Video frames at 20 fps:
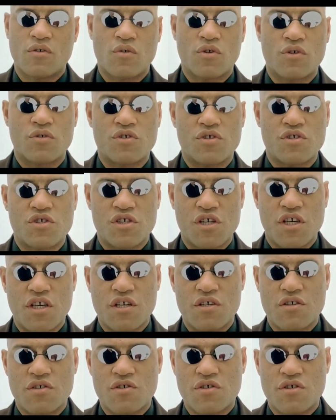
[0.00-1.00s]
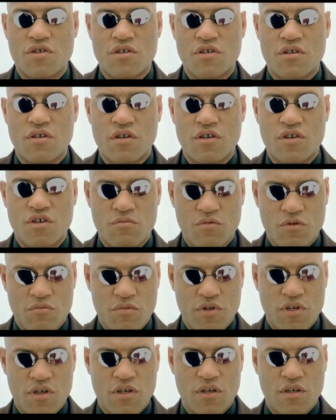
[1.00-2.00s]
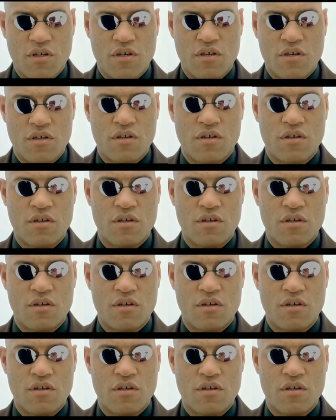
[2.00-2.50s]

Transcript: in order to change a human being